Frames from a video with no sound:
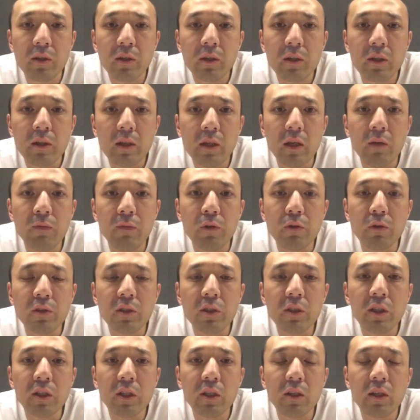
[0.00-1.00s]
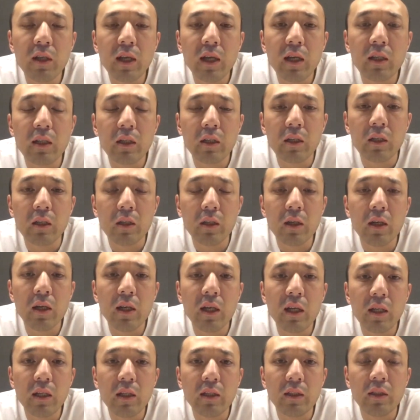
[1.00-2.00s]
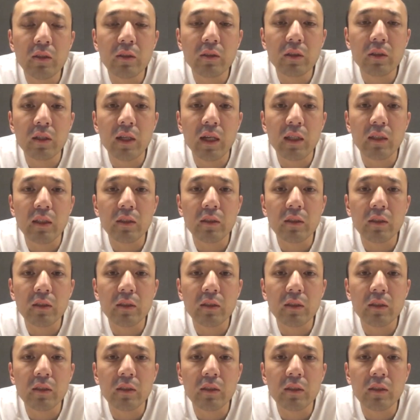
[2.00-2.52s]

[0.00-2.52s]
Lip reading: If you're thinking like a early internet